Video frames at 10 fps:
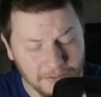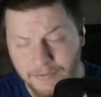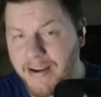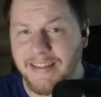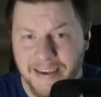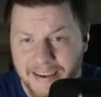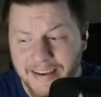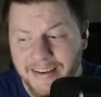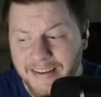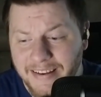Really?
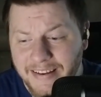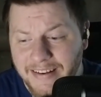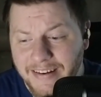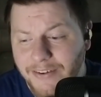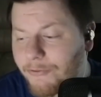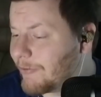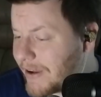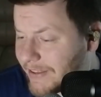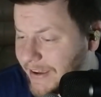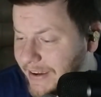
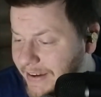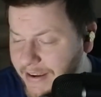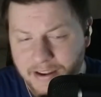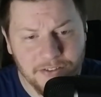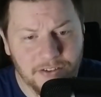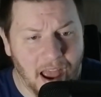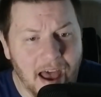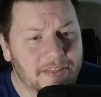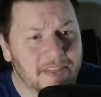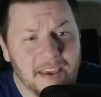Really?
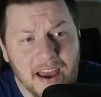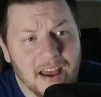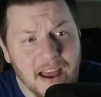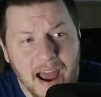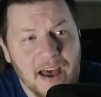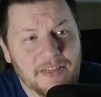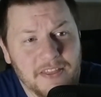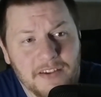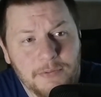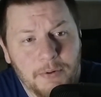At the at
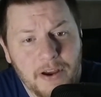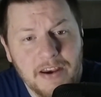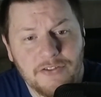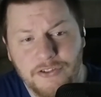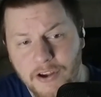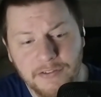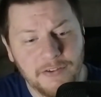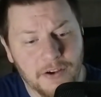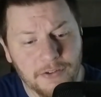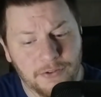this point, just
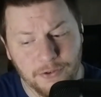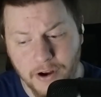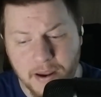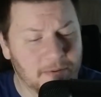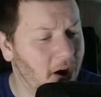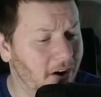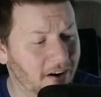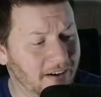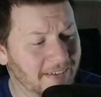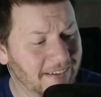use
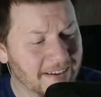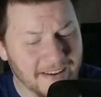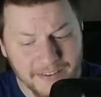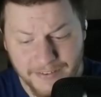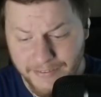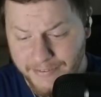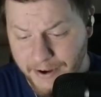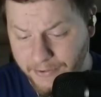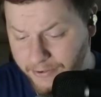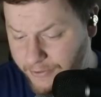StreamYard. Just
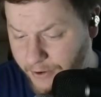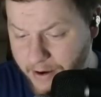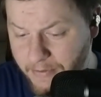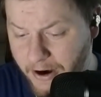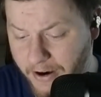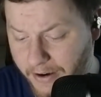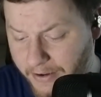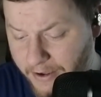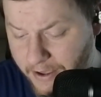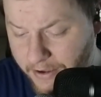use StreamYard.
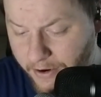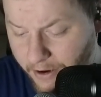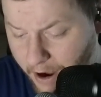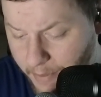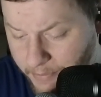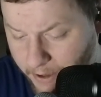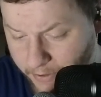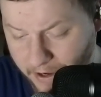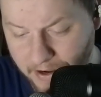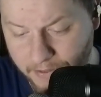You're
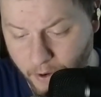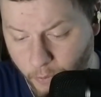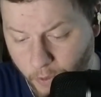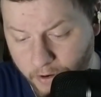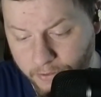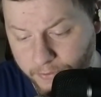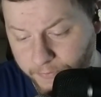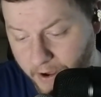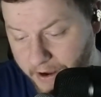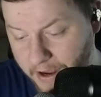uploading in the worst
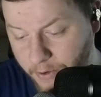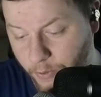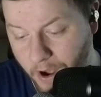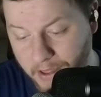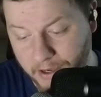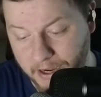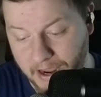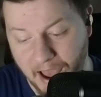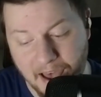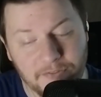fucking
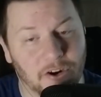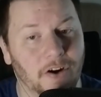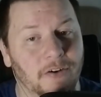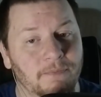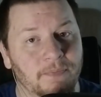quality ever,